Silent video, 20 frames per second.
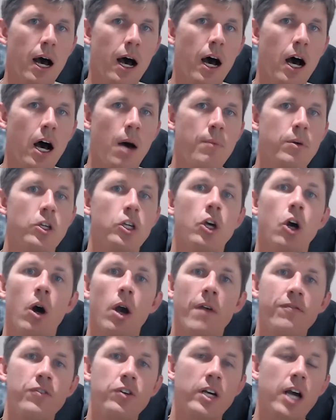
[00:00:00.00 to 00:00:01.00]
You know,
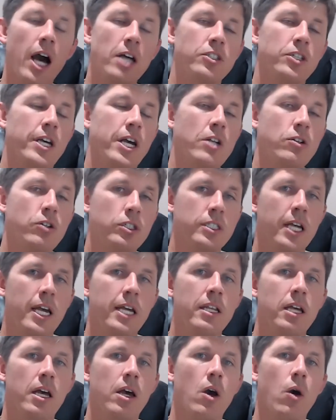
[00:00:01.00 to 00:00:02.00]
if you guys are
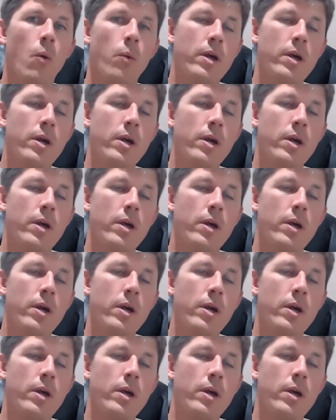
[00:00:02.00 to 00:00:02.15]
interested,